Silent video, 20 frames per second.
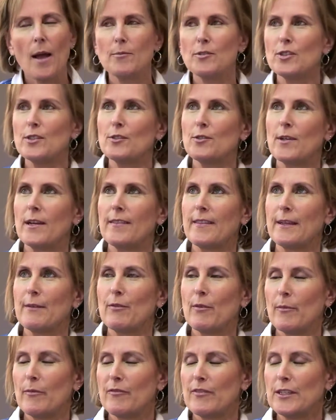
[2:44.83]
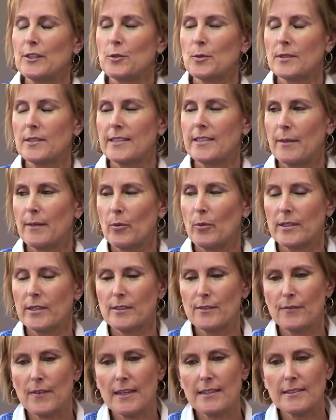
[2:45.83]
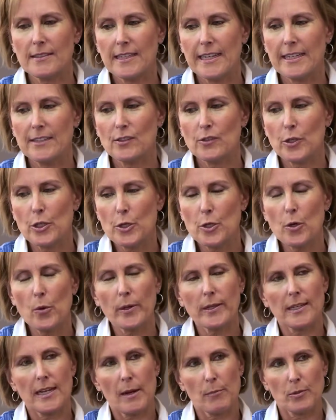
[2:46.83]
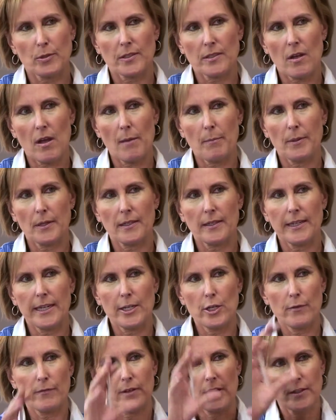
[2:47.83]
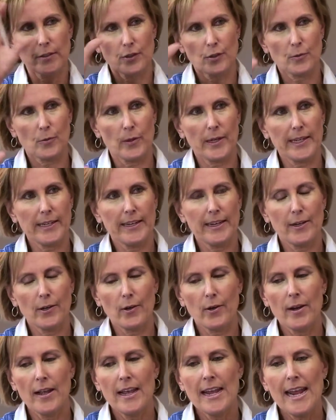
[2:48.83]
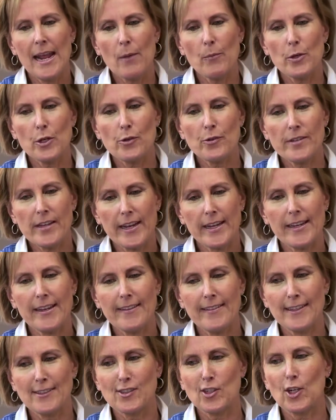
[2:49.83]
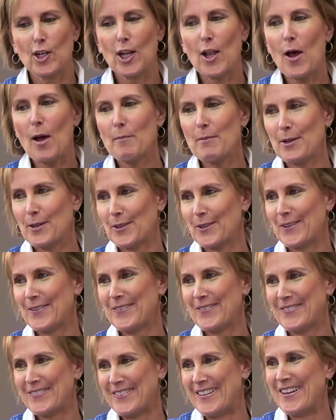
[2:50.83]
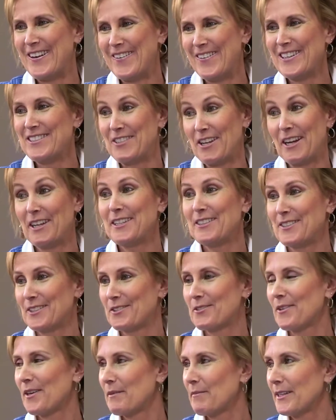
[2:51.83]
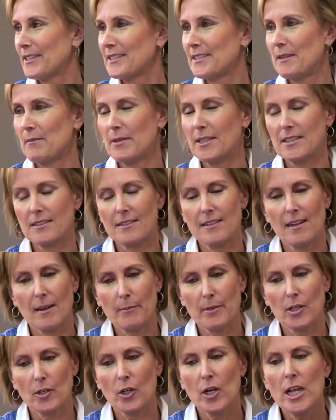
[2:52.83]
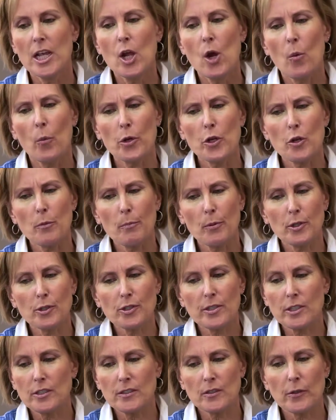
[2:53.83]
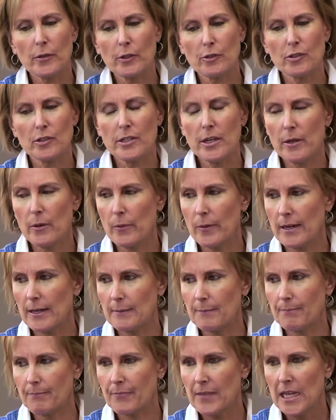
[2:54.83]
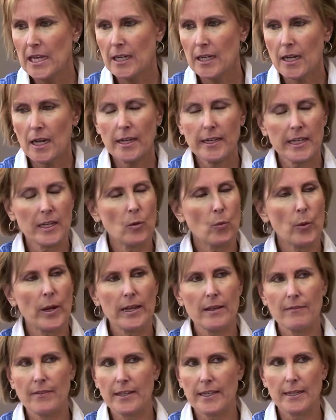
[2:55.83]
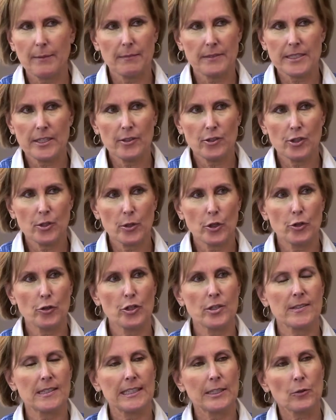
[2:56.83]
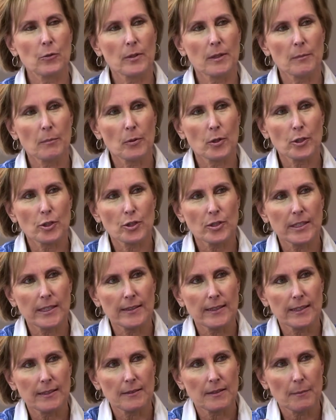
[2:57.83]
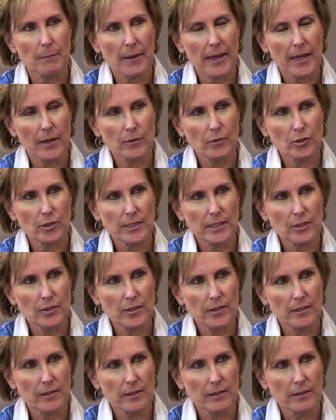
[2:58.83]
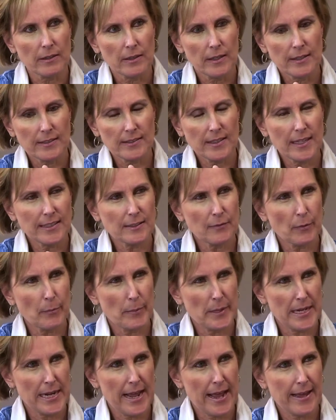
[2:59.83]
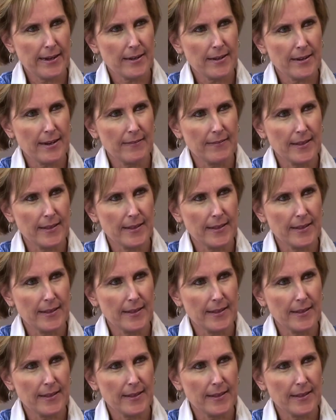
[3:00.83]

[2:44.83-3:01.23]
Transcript: I'm just trying to think from a visual standpoint, it's fascinating. So you go in laparoscopically and you've got a screen here, and when you're taking this globular, which I could describe my stomach as globular, when you're pushing, so there's no cutting away of any tissue, you're just literally pushing the pouch into the size of a banana